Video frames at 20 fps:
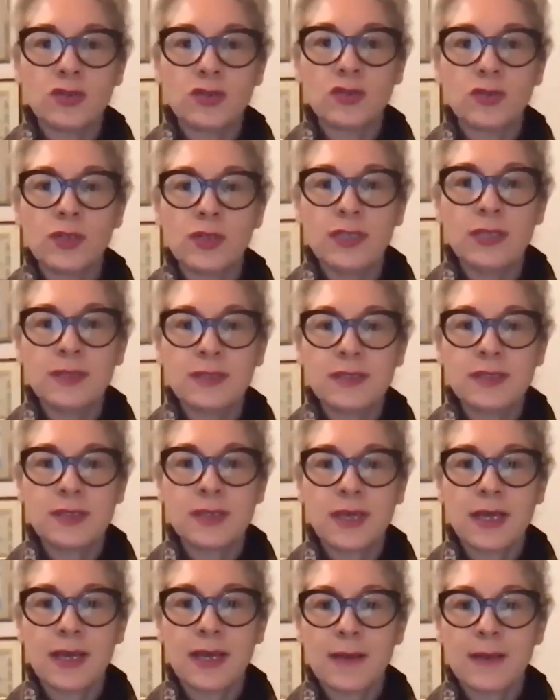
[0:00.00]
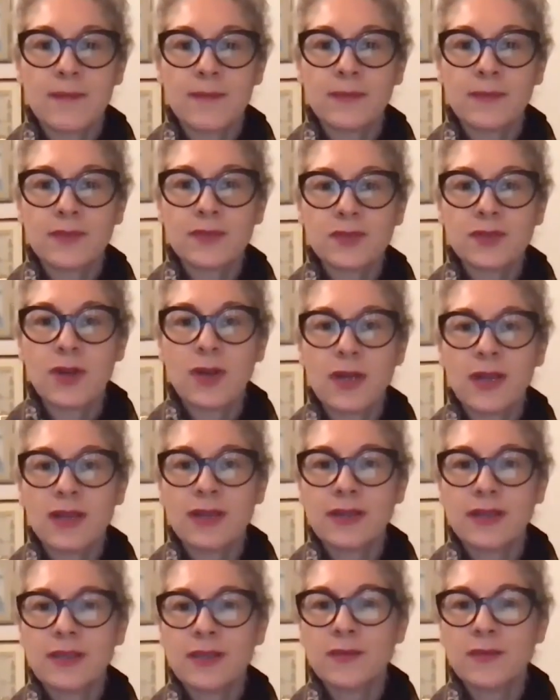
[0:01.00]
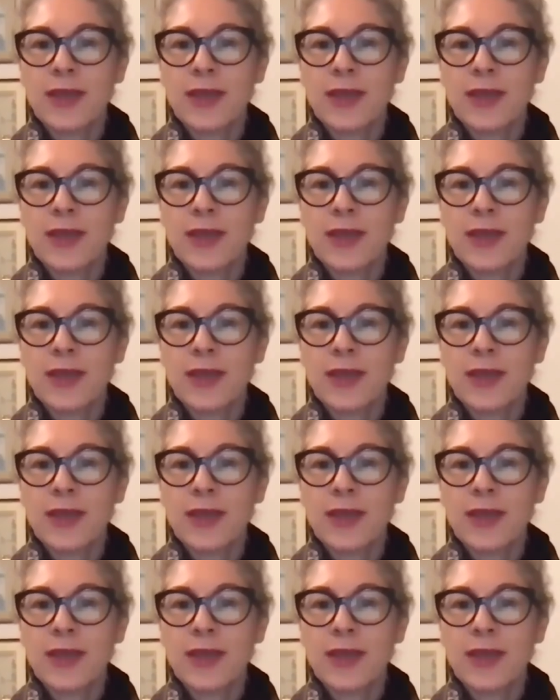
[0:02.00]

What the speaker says: please, sorry, I think we